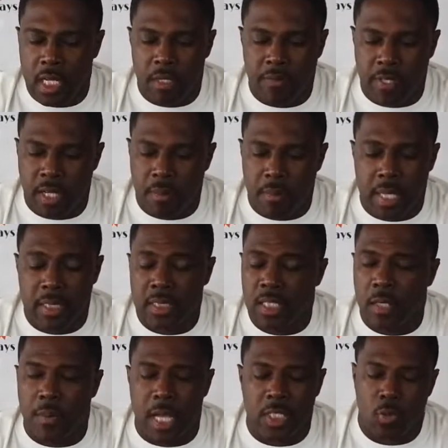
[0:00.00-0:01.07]
and if they're messed
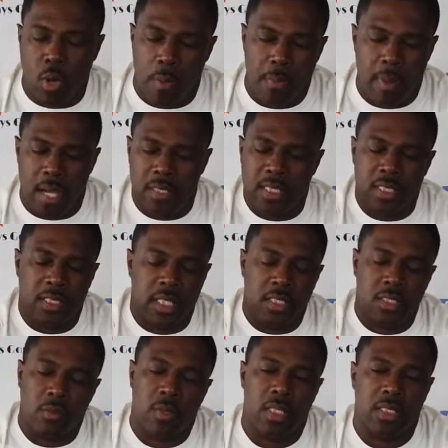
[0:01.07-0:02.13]
up, I swap them out. These
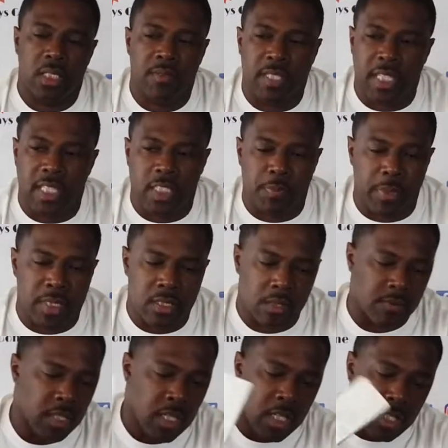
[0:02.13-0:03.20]
things are relatively
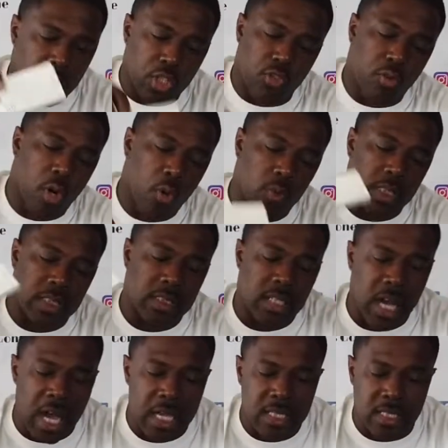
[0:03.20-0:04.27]
inexpensive. The drone is
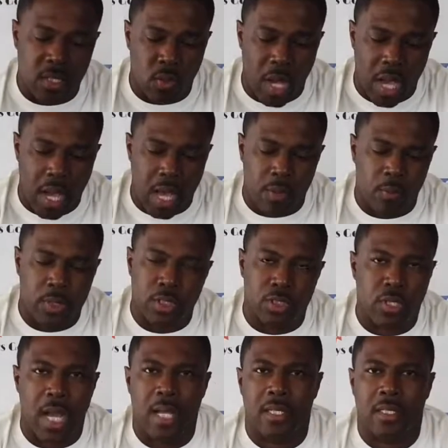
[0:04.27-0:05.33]
not, so I wouldn't
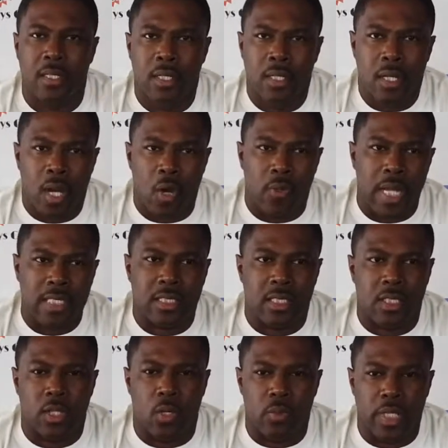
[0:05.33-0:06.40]
try to, oh, that's a
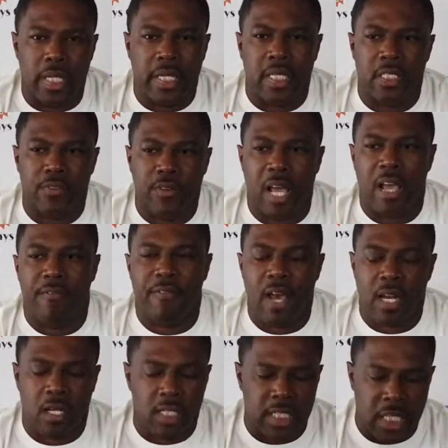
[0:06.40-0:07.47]
little nick, it's flying
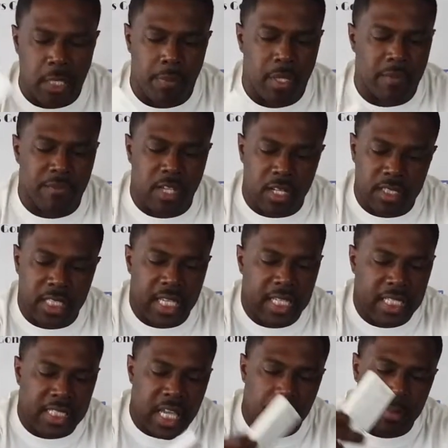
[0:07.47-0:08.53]
fine, I'm gonna keep it. If there's
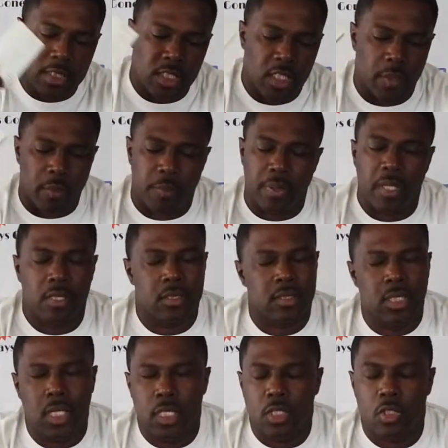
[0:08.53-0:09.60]
any damage to your propellers,
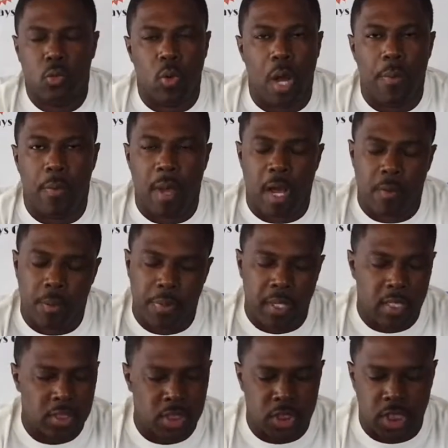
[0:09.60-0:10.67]
swap them out.
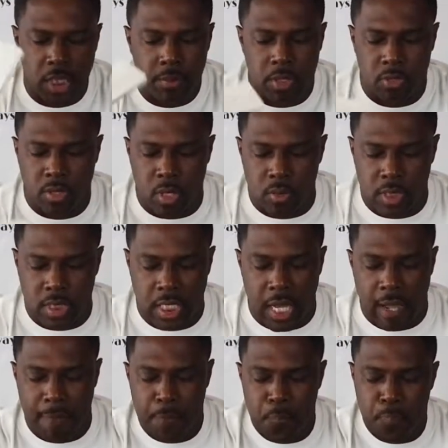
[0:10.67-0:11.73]
Propellers are cheap, the drone is
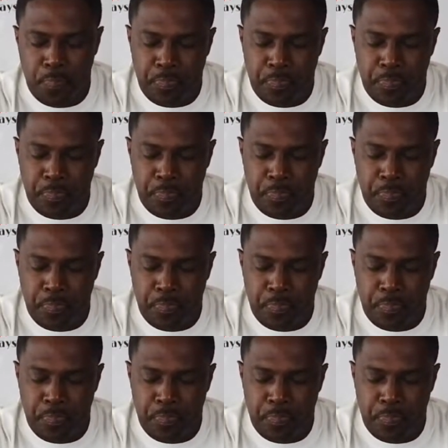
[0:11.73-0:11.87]
not.